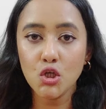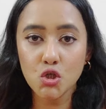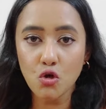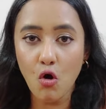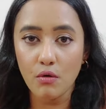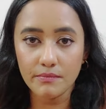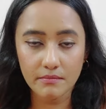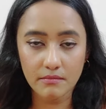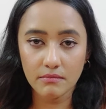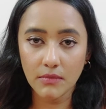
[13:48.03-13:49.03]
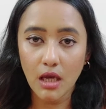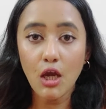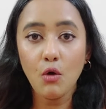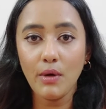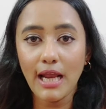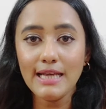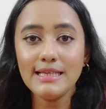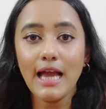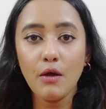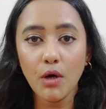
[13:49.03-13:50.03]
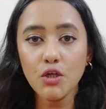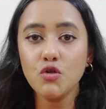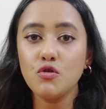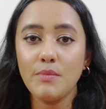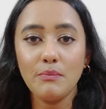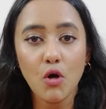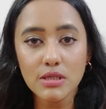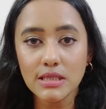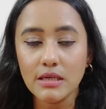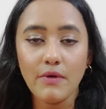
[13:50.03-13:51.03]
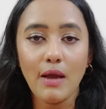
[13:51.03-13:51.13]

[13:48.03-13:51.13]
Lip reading: So, when I say I want you to be positive,